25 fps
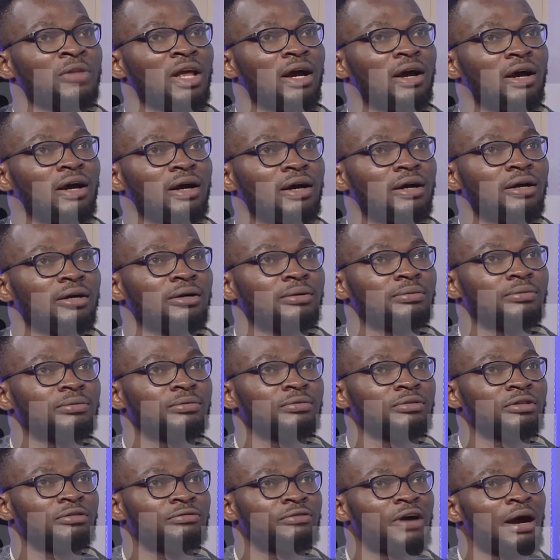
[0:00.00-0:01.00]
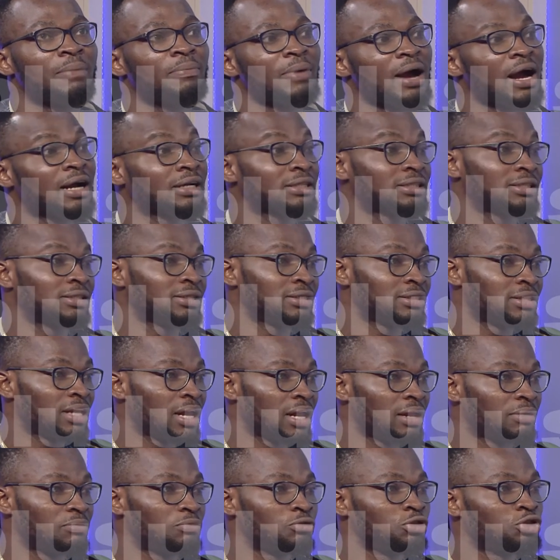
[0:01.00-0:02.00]
Uh, the VAP Act is
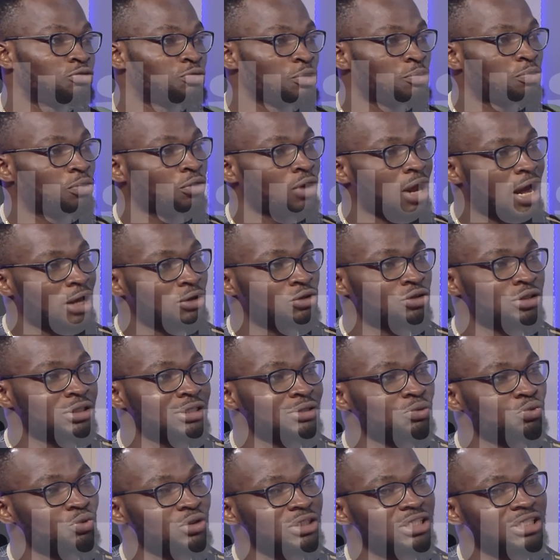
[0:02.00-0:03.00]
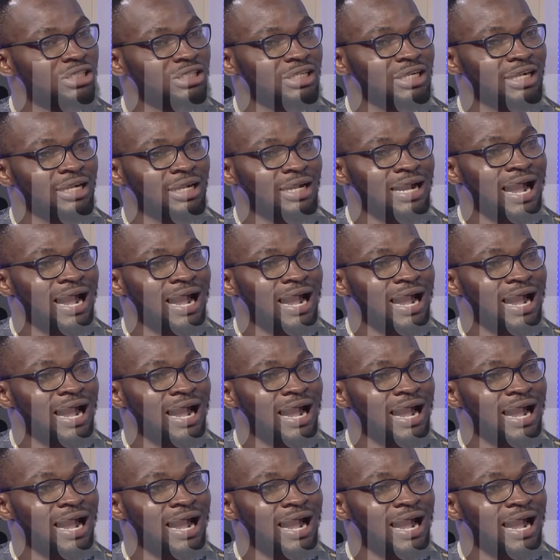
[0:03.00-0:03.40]
there, which people are using, which eh,